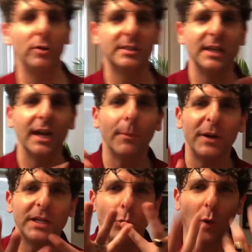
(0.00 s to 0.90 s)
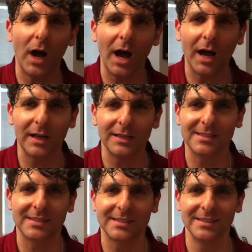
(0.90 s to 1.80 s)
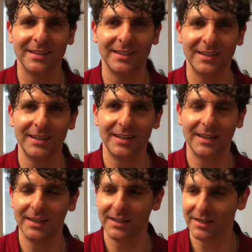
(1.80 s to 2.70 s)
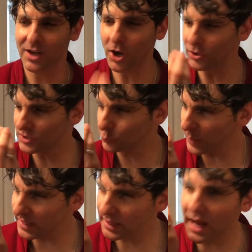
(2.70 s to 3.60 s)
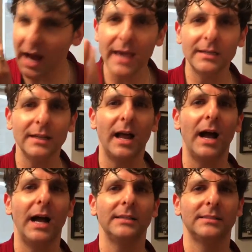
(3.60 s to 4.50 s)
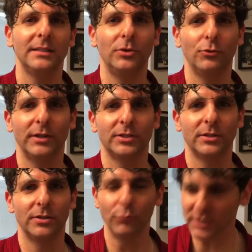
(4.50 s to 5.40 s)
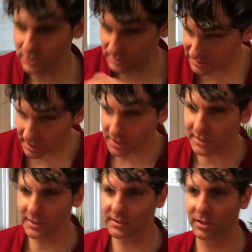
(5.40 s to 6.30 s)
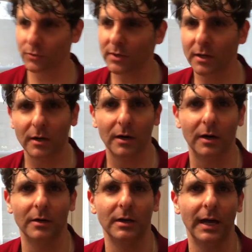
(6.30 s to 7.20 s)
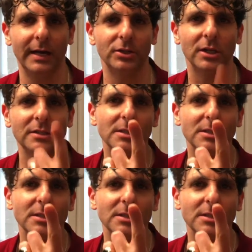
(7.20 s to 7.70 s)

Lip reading: singer, but he was. Otis Redding idolized Little Richard. Richard started his career. And just to